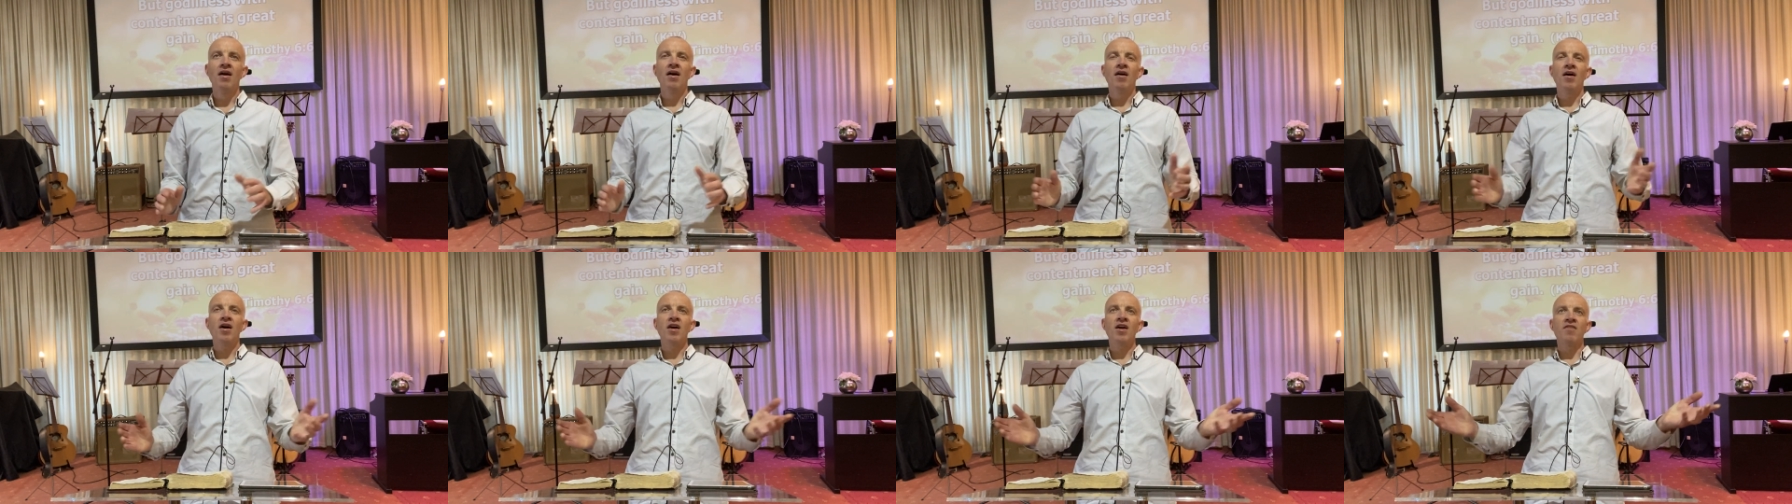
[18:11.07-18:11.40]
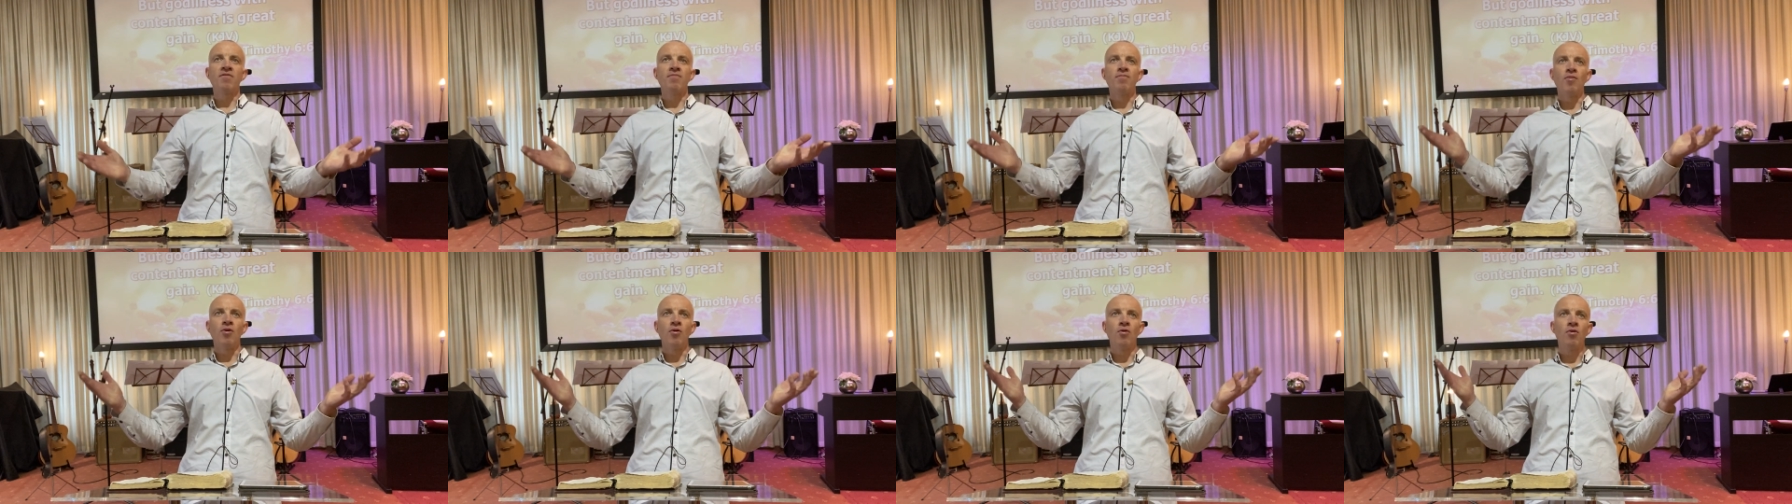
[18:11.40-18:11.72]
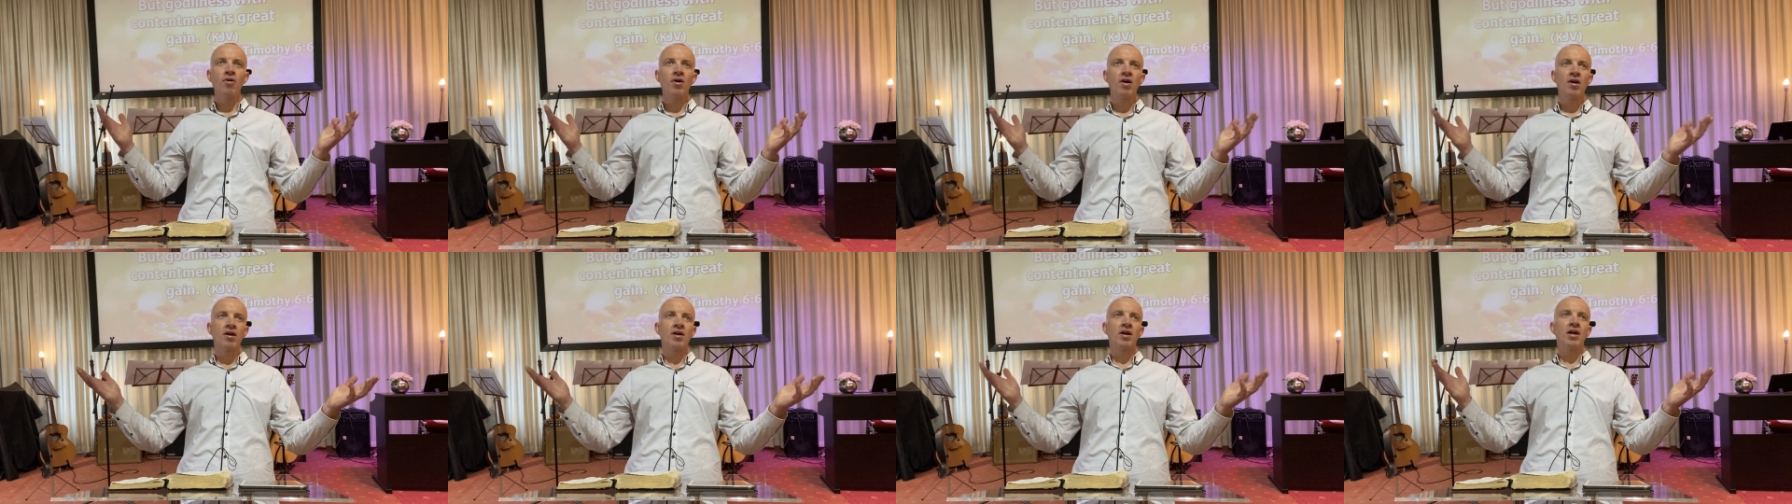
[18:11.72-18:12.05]
I have
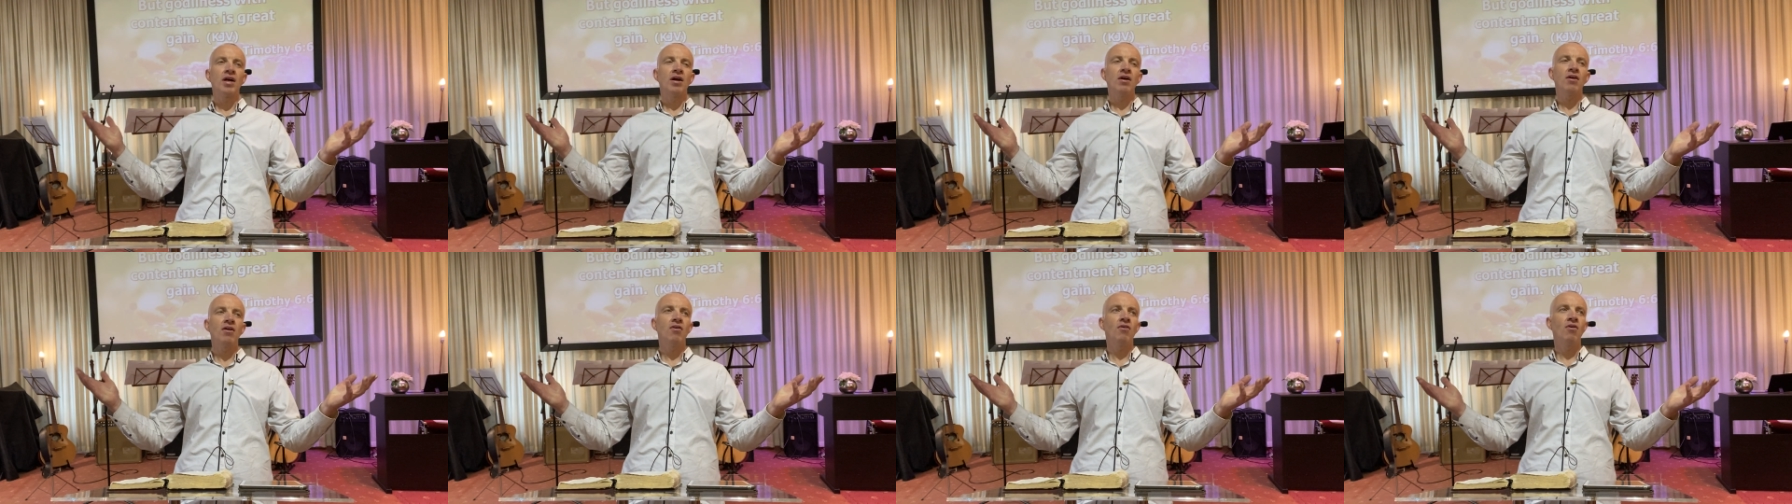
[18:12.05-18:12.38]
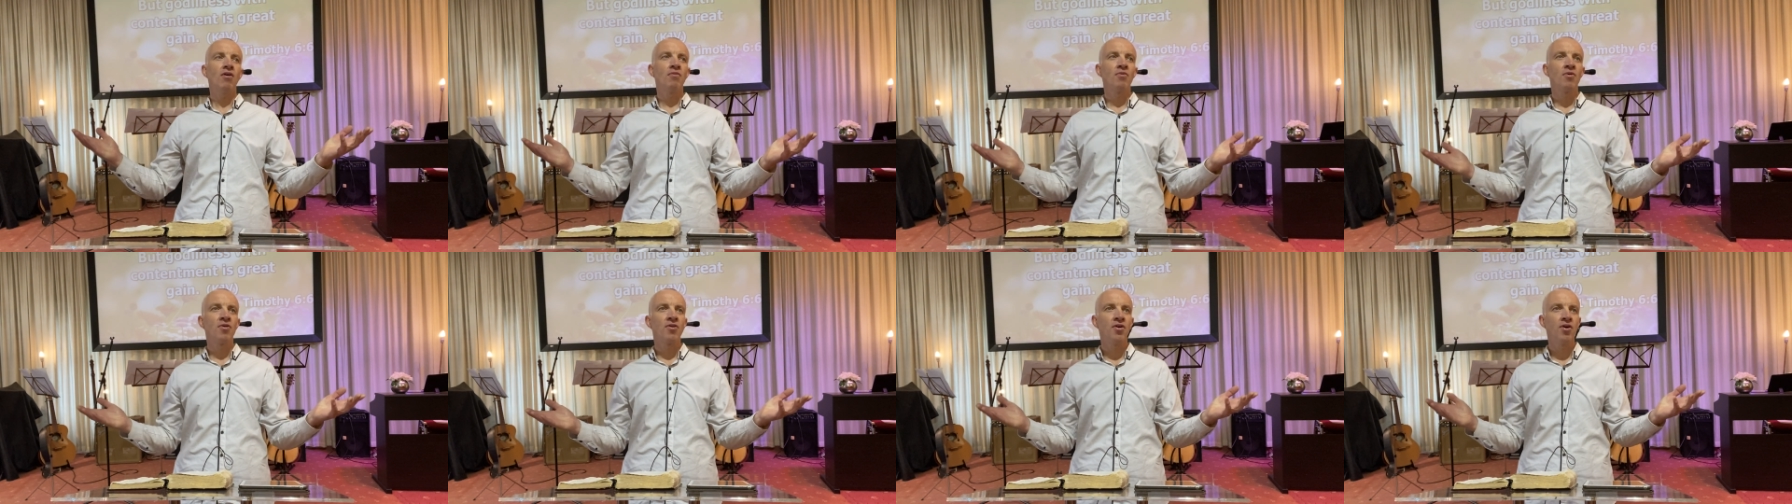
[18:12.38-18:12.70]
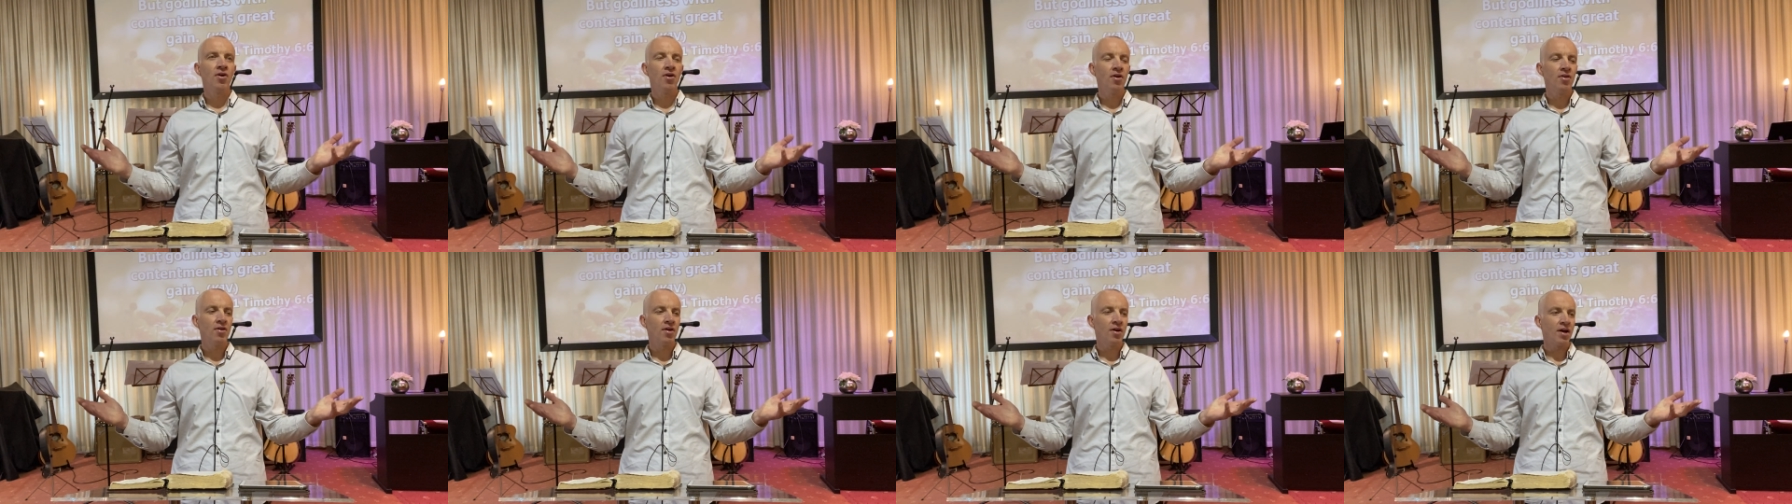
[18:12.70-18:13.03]
more here, Lord, with
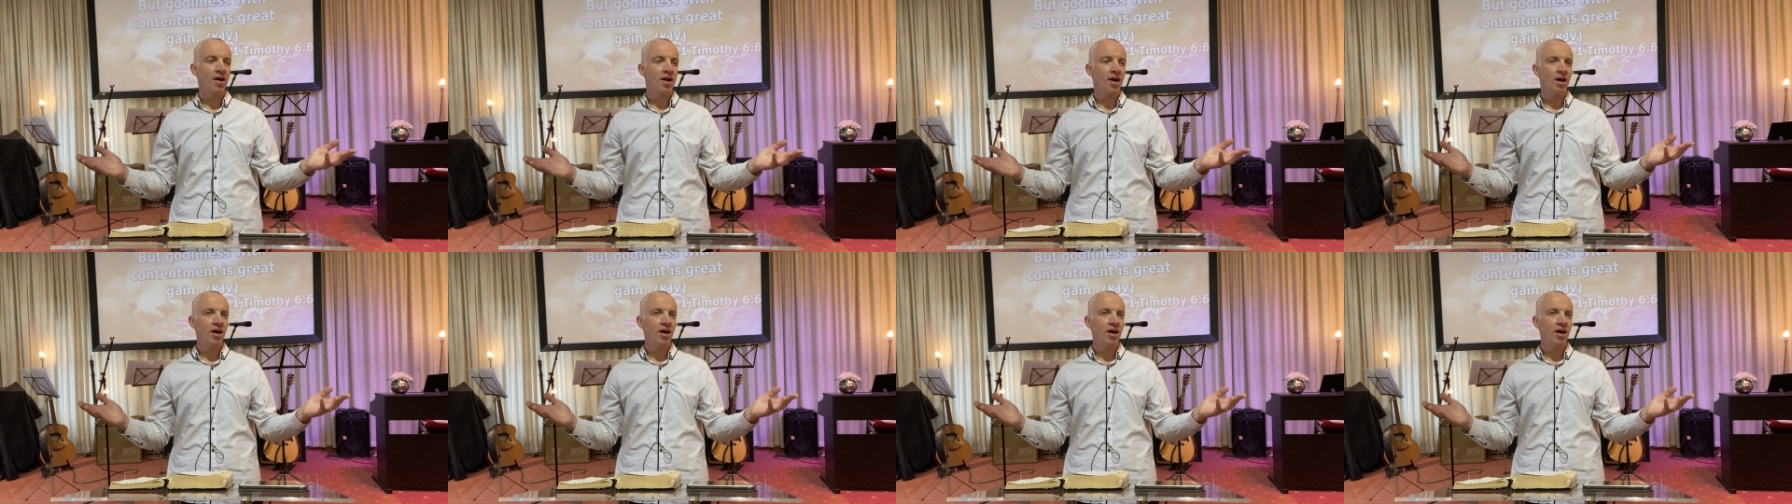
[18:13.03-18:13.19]
you than I